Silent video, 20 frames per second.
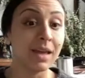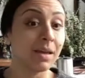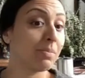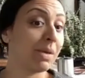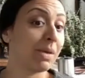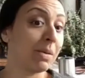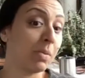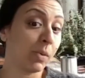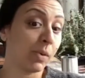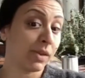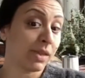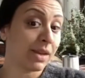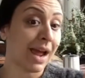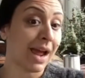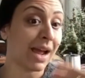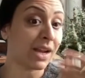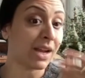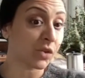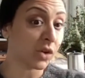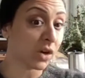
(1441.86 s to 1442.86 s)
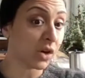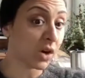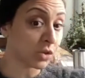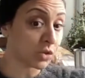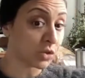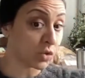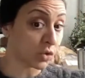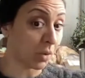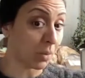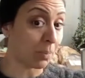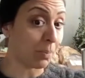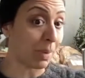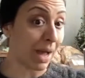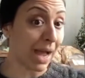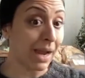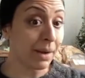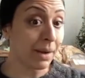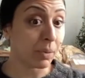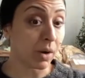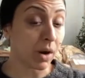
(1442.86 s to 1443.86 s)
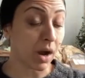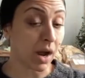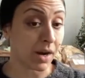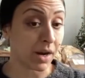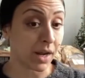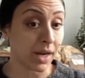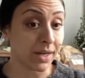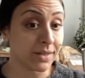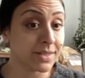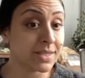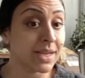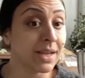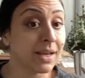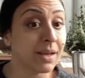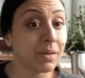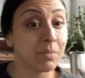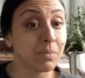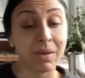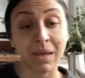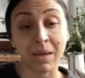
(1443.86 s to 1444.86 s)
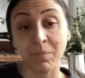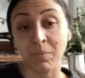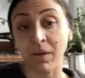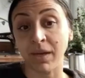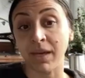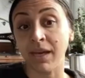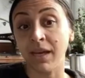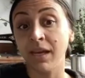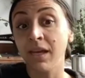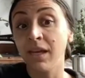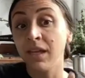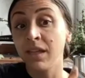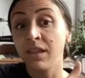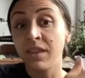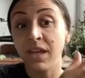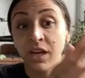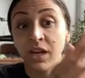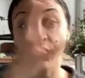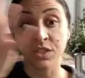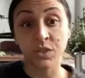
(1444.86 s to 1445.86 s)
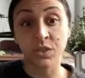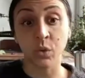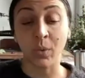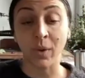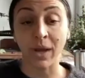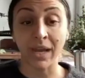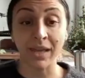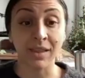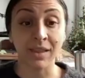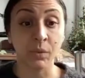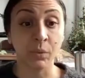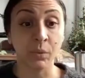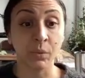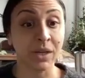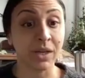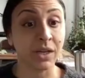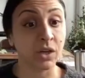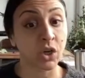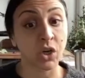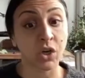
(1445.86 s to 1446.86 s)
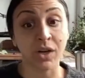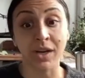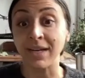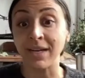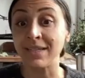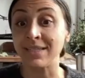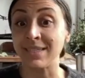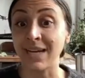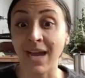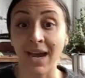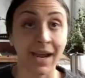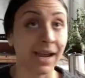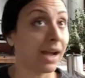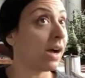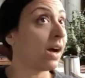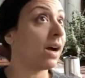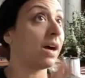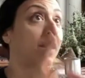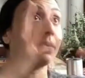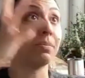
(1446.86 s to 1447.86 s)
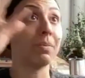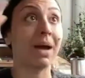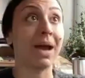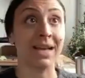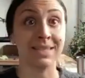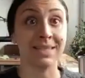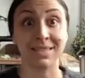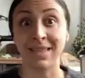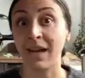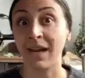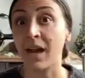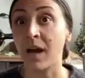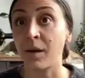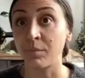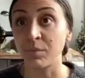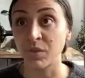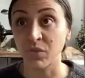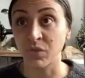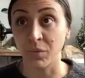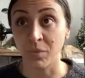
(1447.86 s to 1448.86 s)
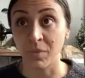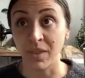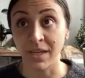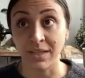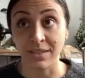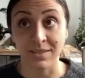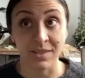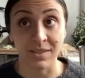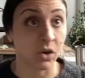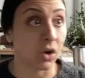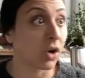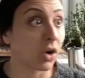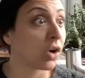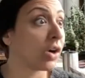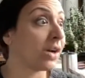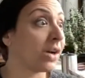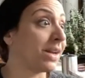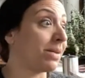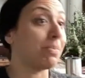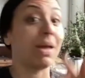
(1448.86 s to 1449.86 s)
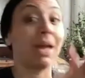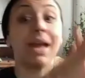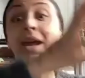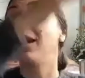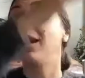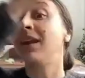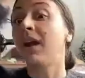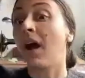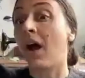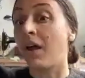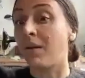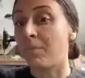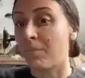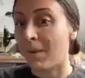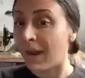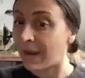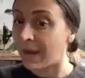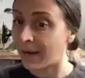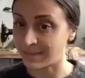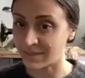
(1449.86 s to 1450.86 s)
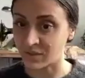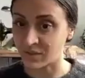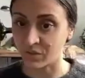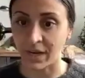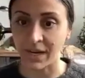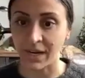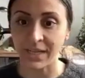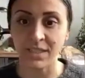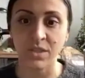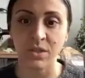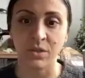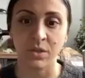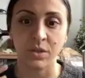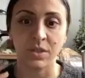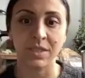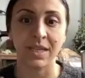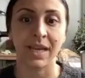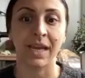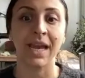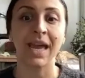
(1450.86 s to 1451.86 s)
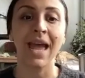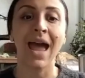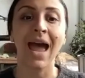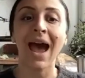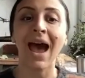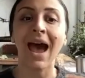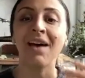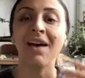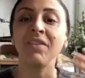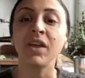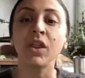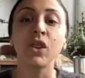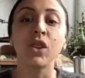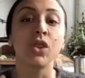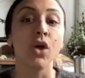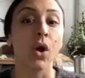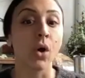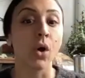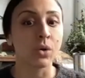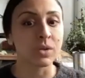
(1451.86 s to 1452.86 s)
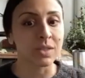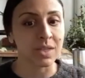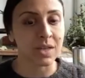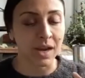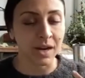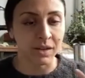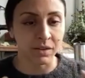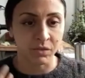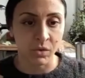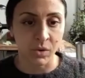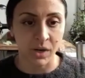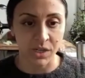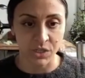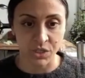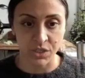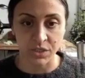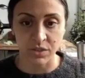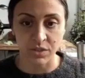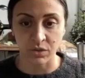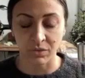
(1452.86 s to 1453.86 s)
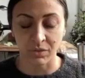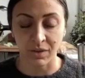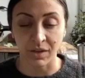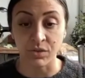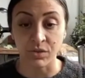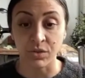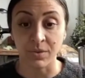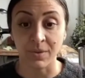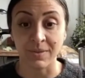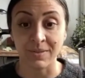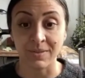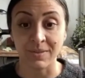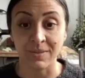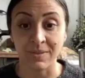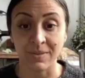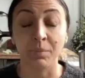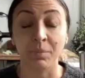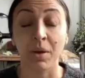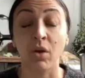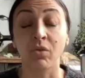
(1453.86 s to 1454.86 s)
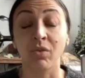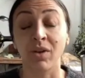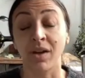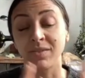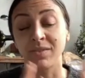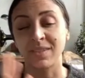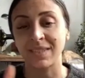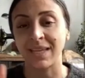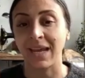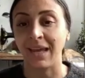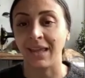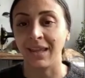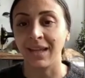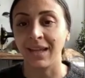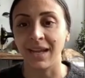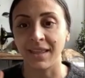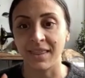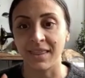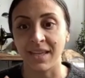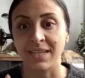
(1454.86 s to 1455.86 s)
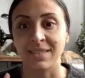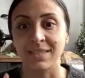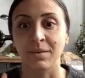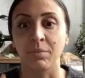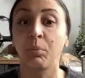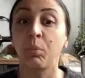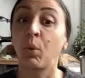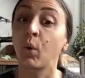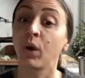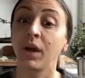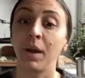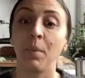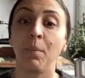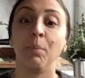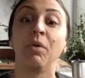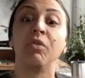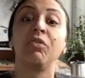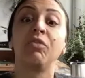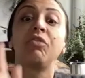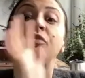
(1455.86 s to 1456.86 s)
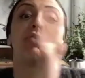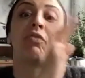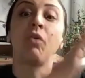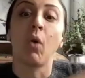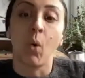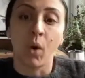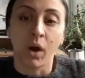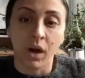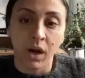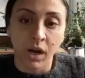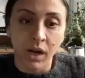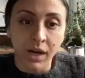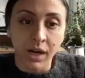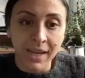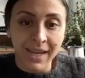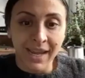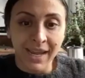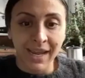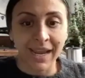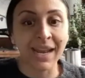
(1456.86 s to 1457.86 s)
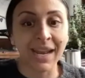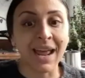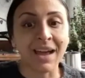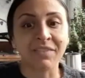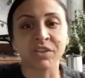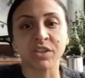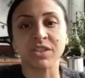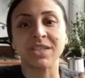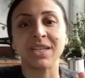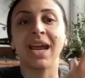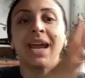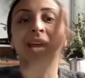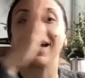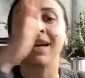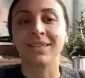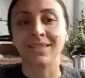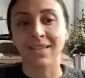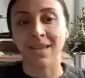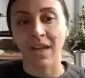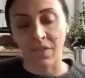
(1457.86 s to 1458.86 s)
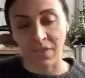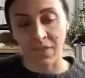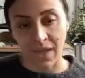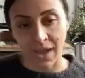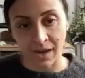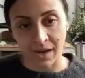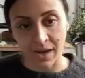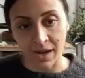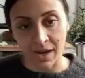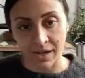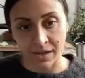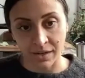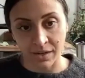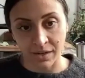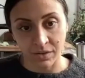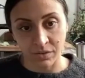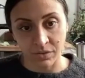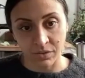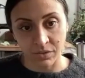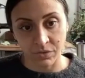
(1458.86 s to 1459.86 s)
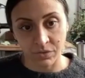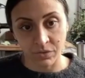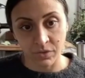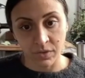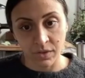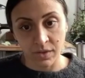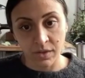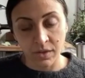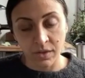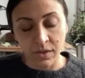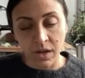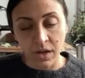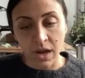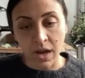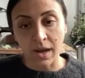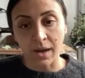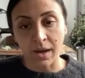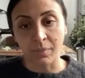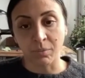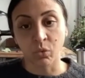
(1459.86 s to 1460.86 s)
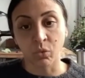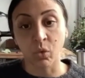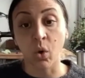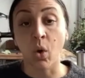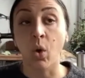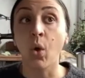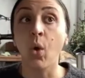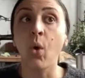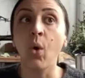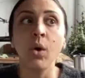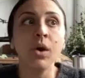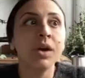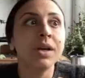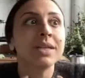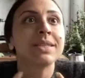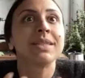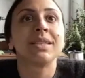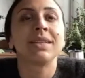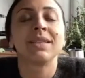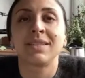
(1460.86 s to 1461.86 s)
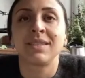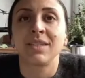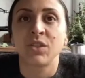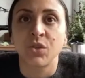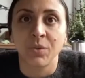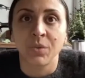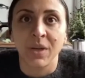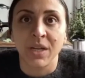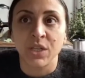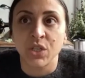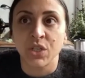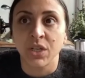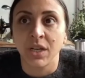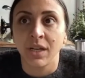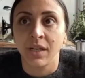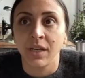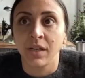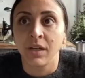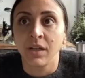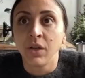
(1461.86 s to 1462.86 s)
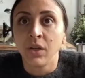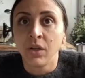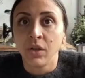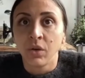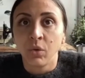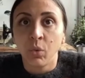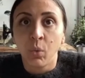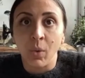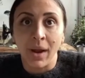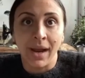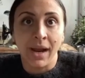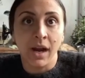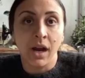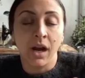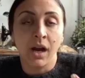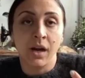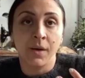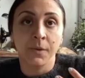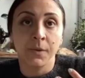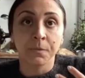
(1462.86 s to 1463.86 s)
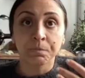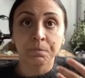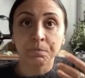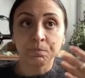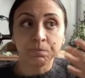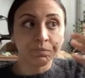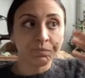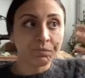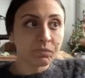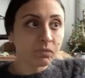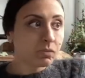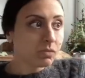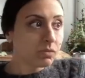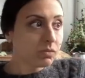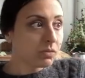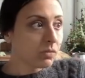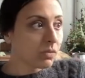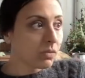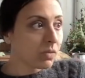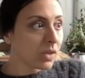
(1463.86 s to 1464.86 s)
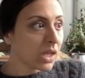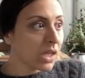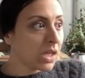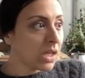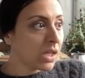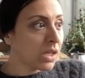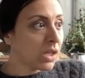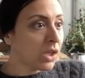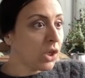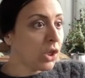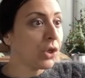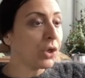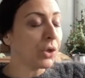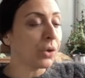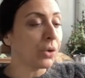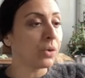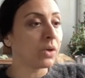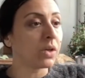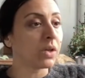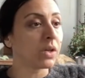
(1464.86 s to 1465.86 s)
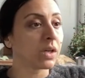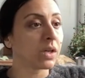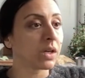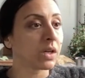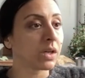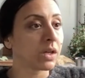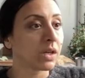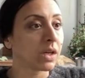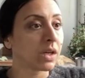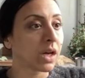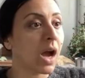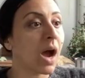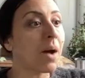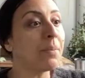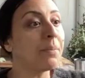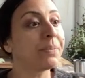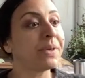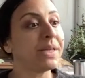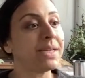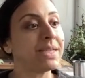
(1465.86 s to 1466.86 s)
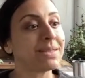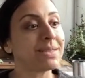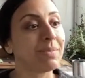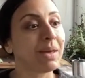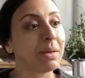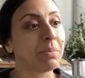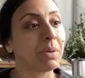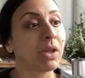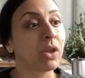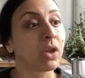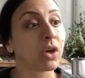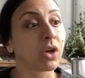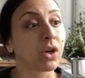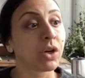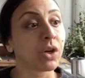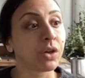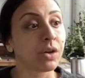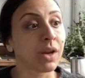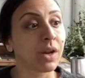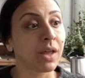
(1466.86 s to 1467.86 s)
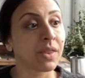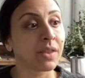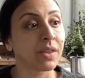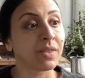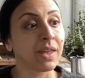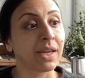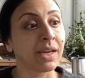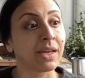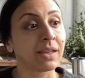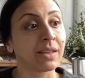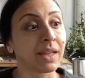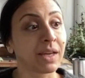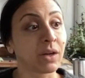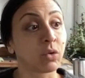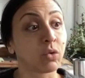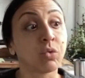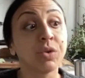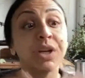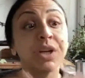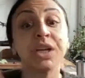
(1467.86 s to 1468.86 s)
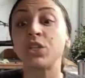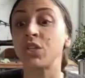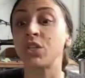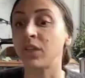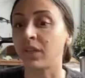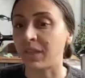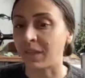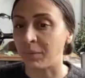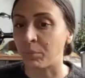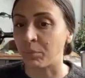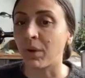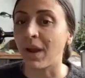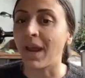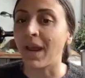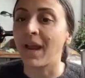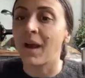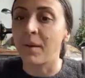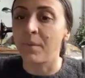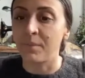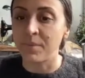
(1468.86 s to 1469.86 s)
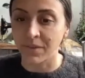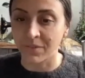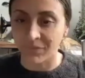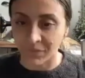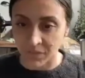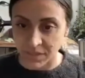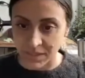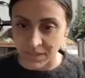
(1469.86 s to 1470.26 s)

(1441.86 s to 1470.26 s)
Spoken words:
maybe with an agricultural byproduct, maybe there's a way that we could create a dye en masse that comes from things that are already made en masse, right? So it's like having those kind of questions around doing something around scaling, I think is important before it ever takes on that kind of role. Or is it a situation where, you know, companies maybe learn that they can like regionally break up different